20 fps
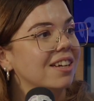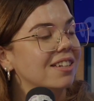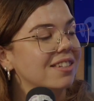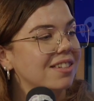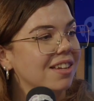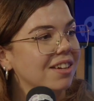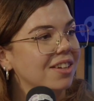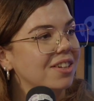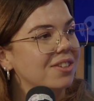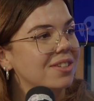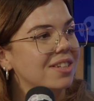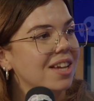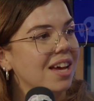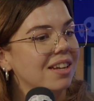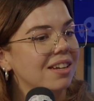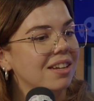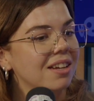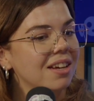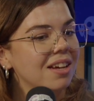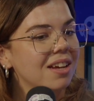because like you
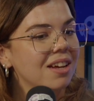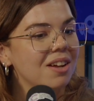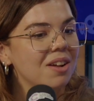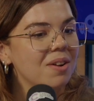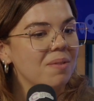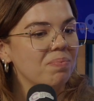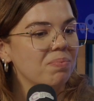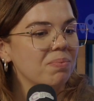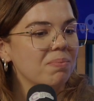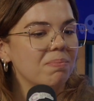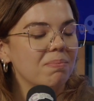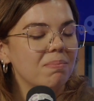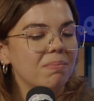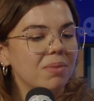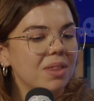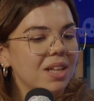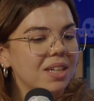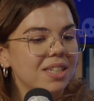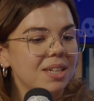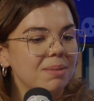said,
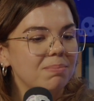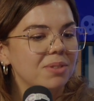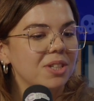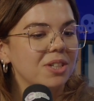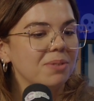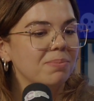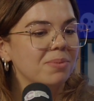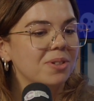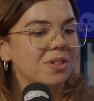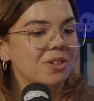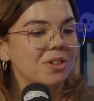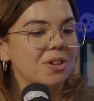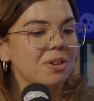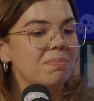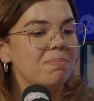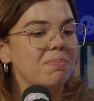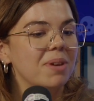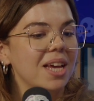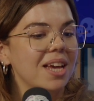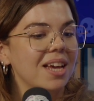the symptoms
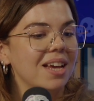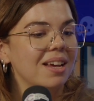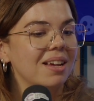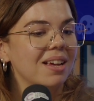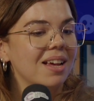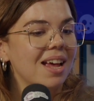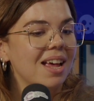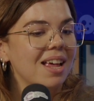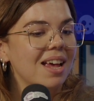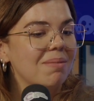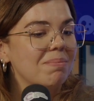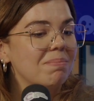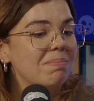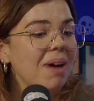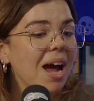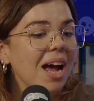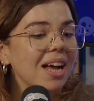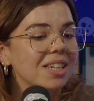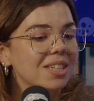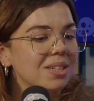could be
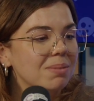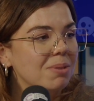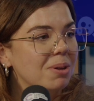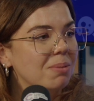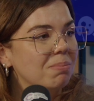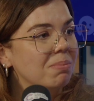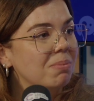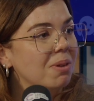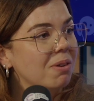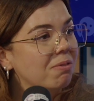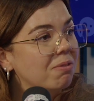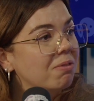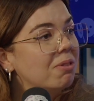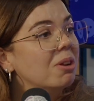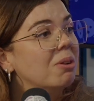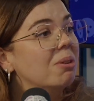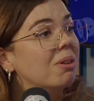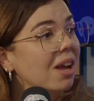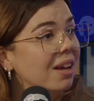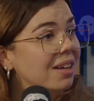maximum
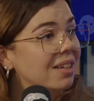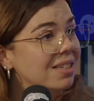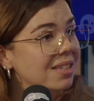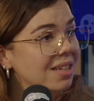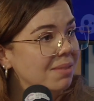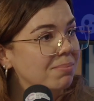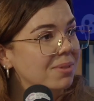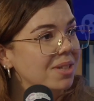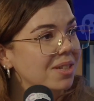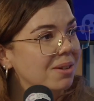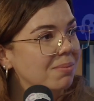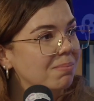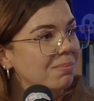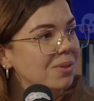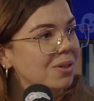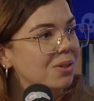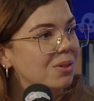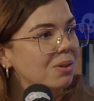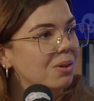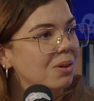flu-like
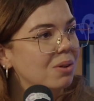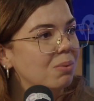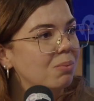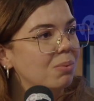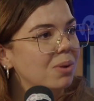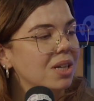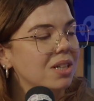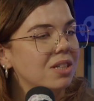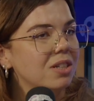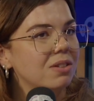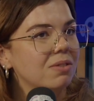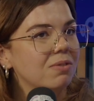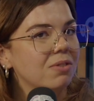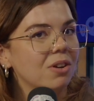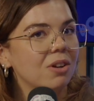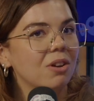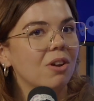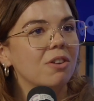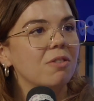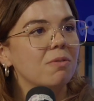symptoms, which for
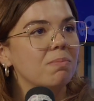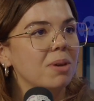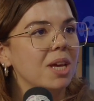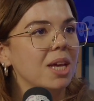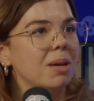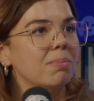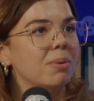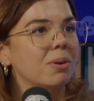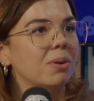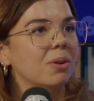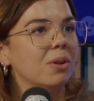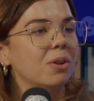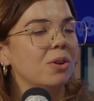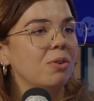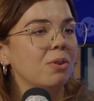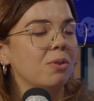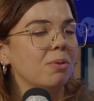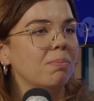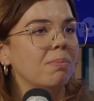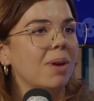a lot of people
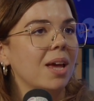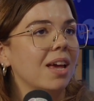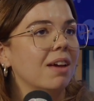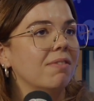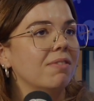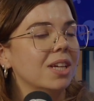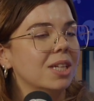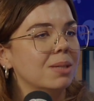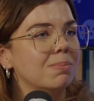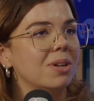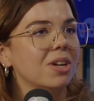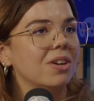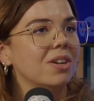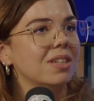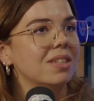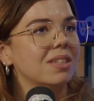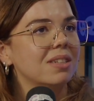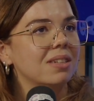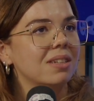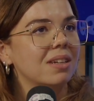who may have
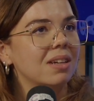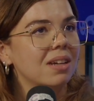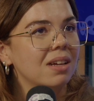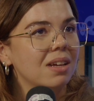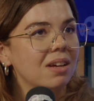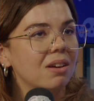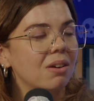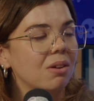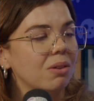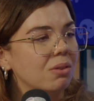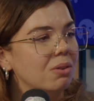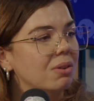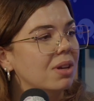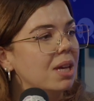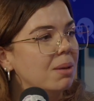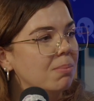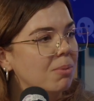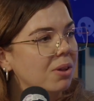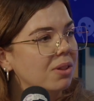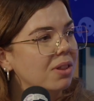experience going through
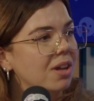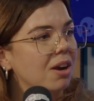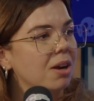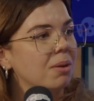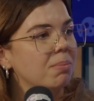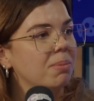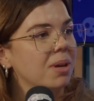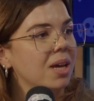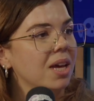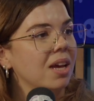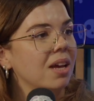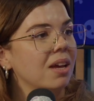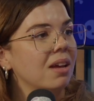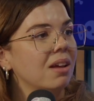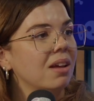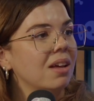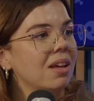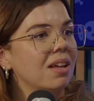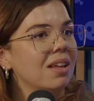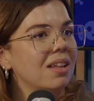chemotherapy,
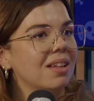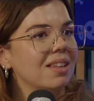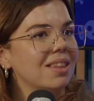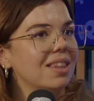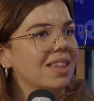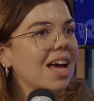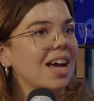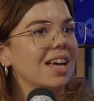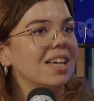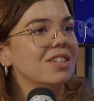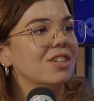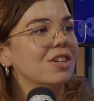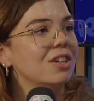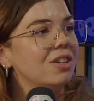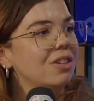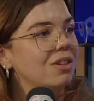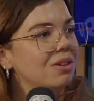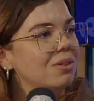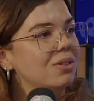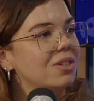that is a
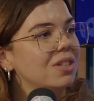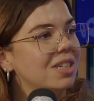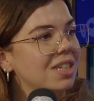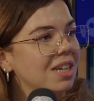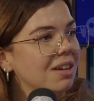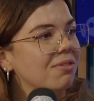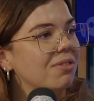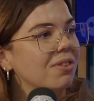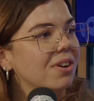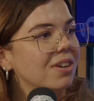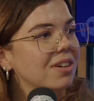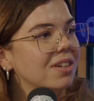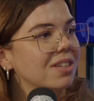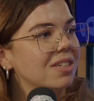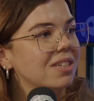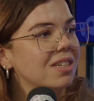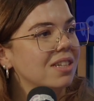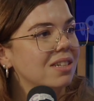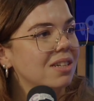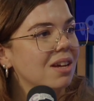huge
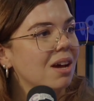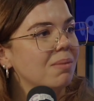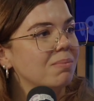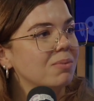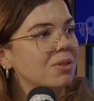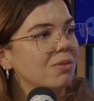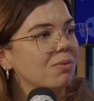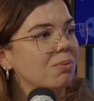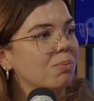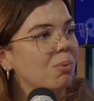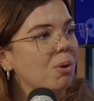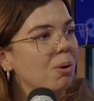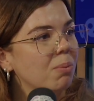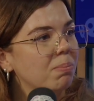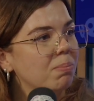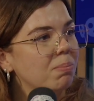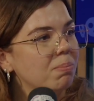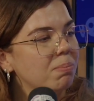difference in terms of what